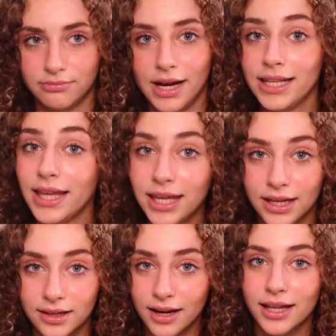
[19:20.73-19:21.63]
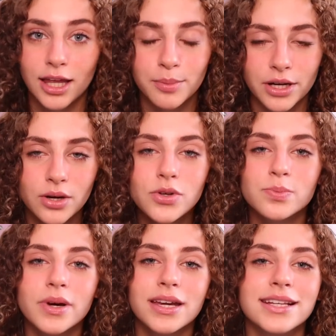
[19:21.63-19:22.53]
I like it. I like my nose,
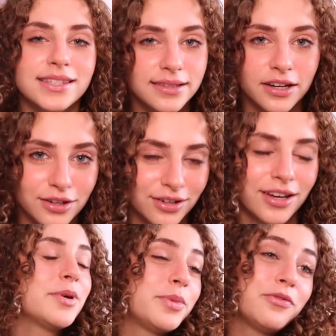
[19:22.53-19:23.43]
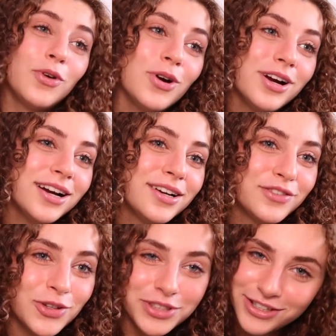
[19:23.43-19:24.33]
but it's there. But before, a
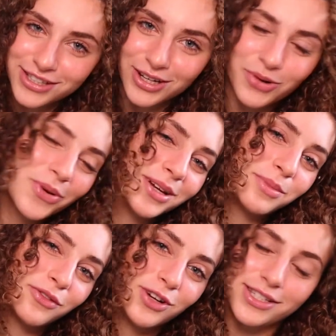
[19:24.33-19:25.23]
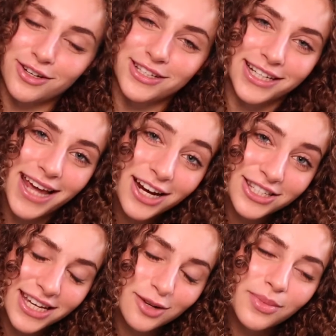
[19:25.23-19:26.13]
few years ago, before I started taking
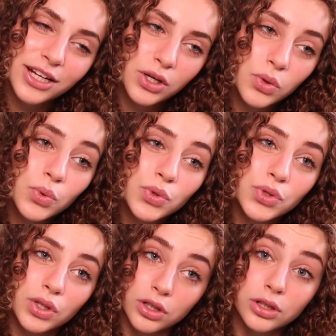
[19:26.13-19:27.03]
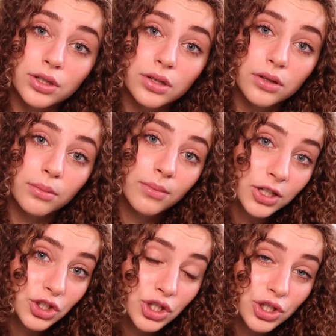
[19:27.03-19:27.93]
Accutane, my nose looked
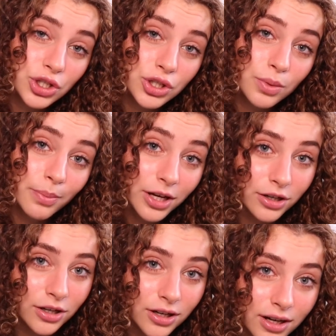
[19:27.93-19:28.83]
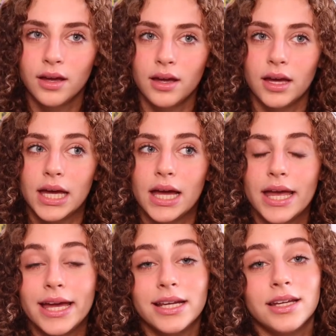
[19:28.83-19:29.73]
much bigger
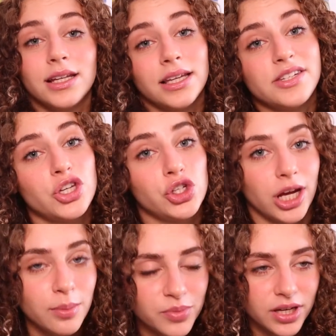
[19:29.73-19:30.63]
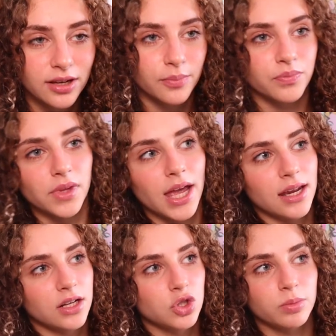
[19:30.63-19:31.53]
and less shaped.
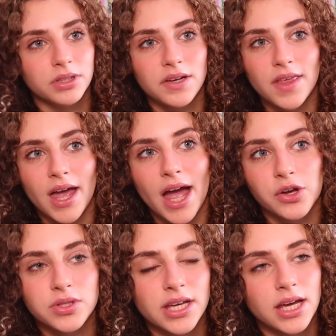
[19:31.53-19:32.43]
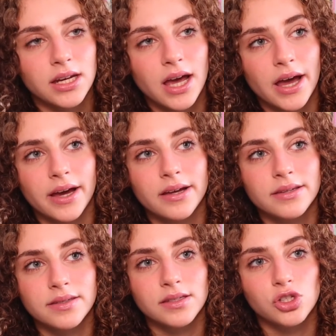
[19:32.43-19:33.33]
And I do believe that Accutane
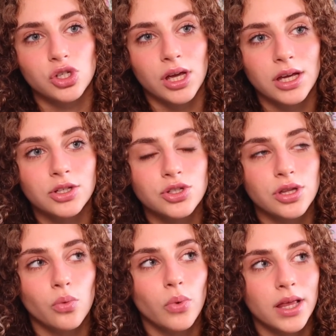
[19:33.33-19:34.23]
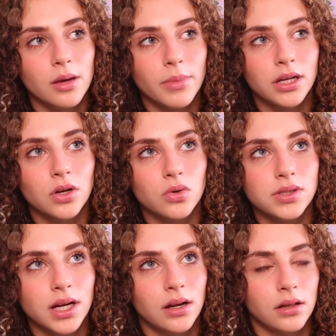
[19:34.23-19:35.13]
has changed the way that my nose
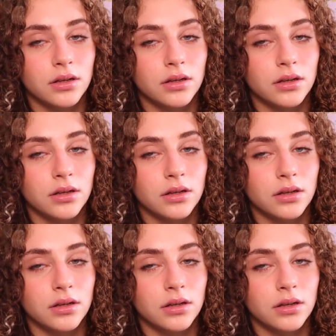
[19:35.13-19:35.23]
kind of